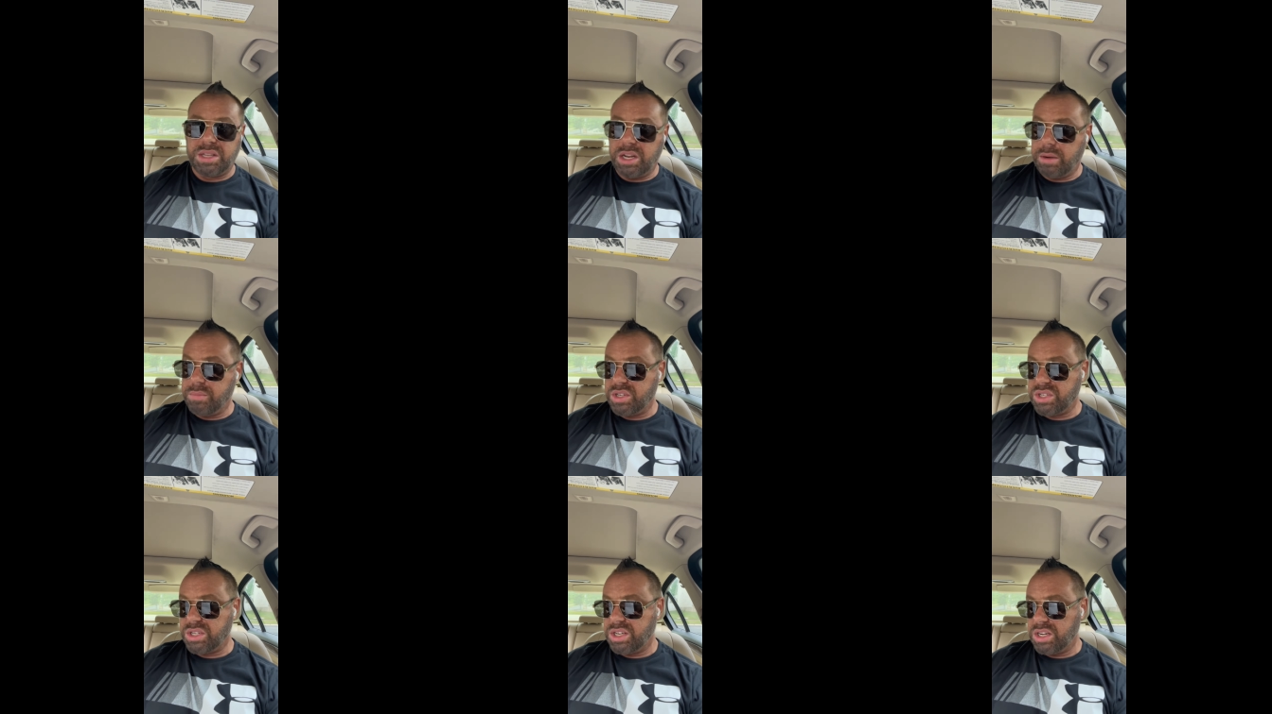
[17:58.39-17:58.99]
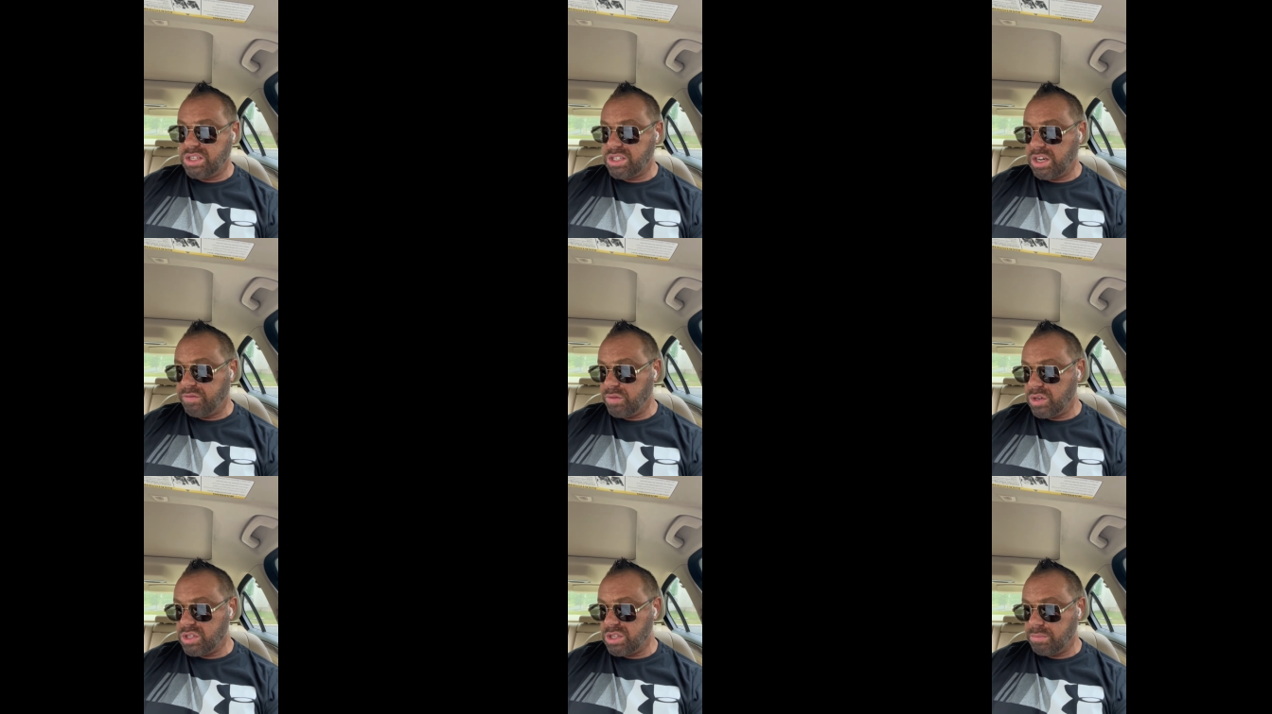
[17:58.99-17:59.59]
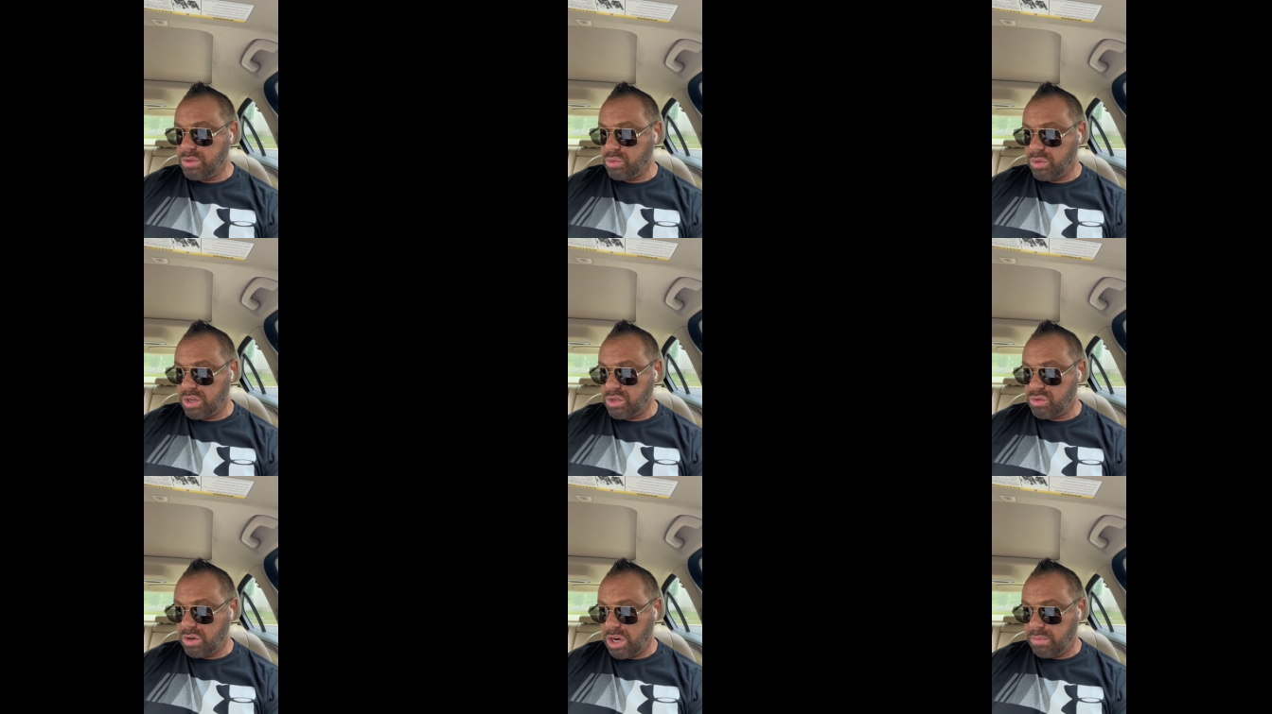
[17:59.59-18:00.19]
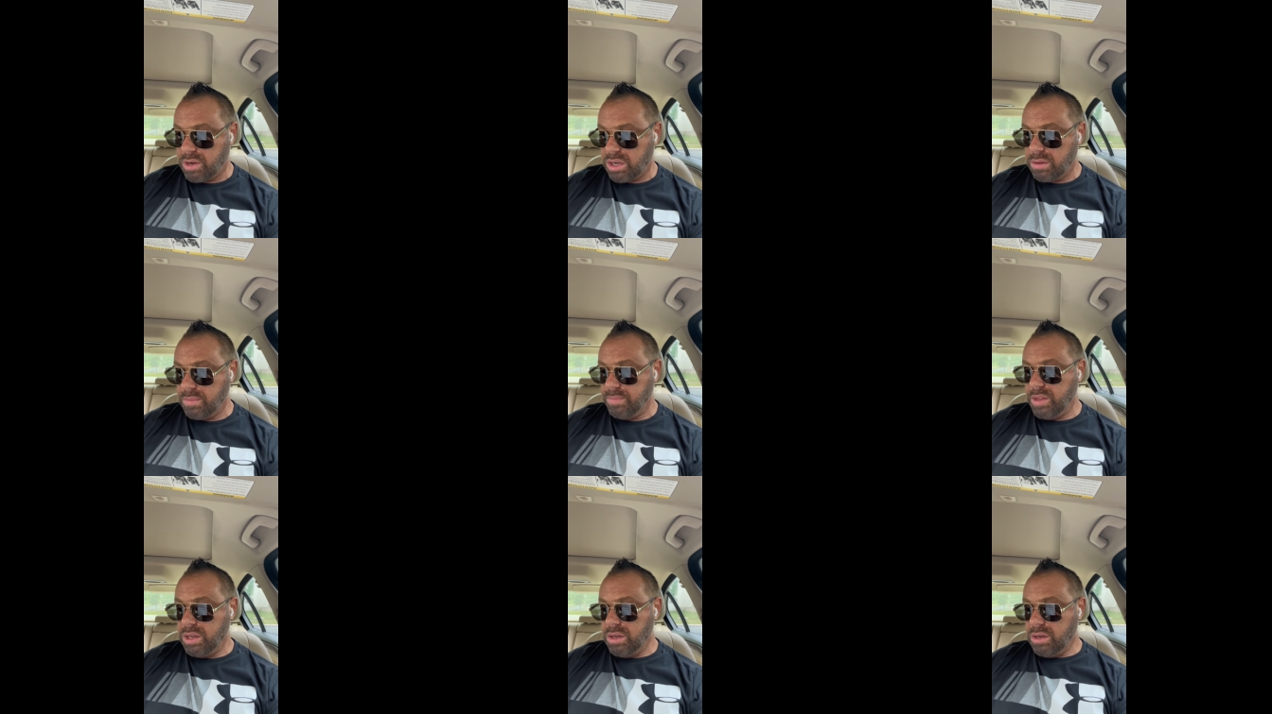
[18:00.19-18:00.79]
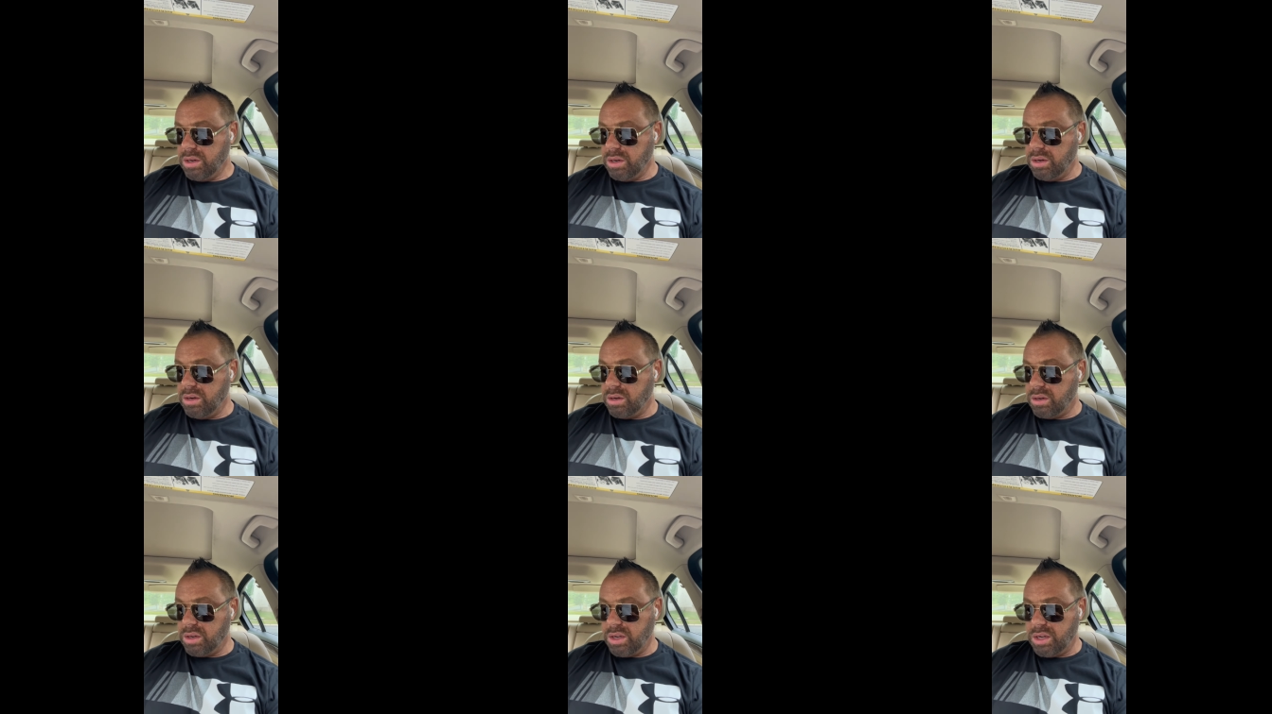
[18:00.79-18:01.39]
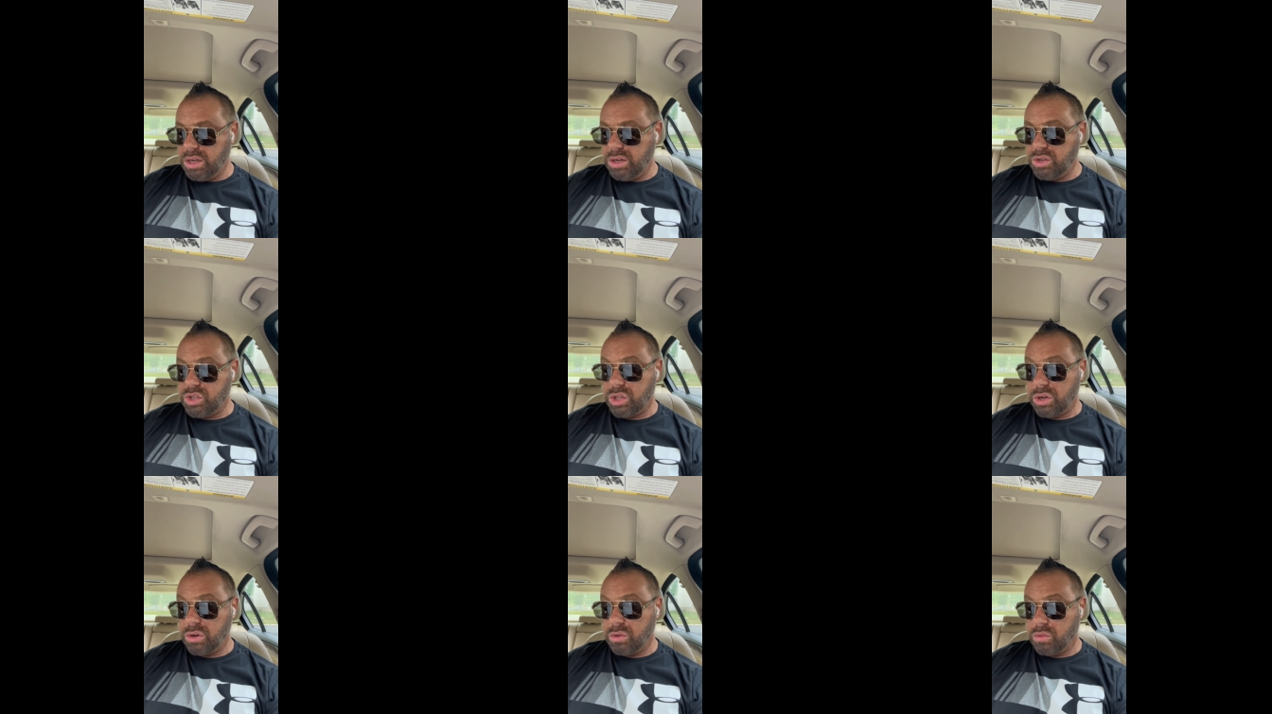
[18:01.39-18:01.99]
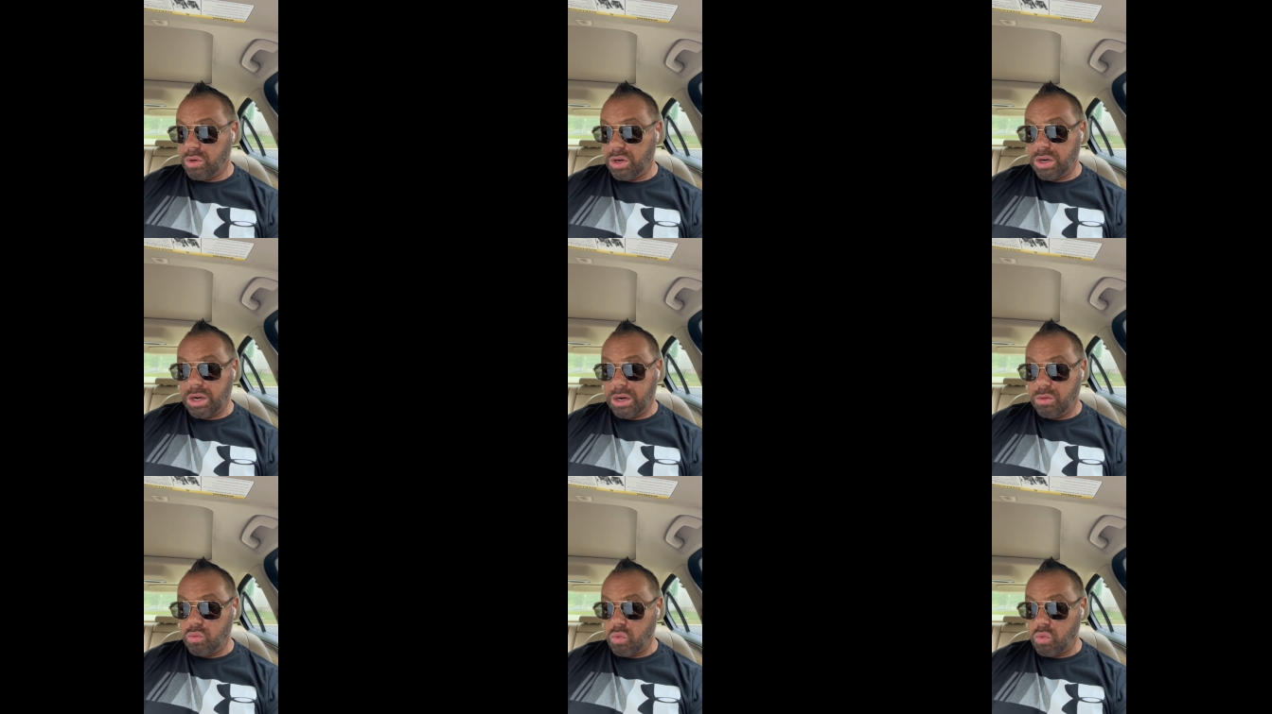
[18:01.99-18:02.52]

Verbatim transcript: them is they suffered some sort of trauma in young age, their aura got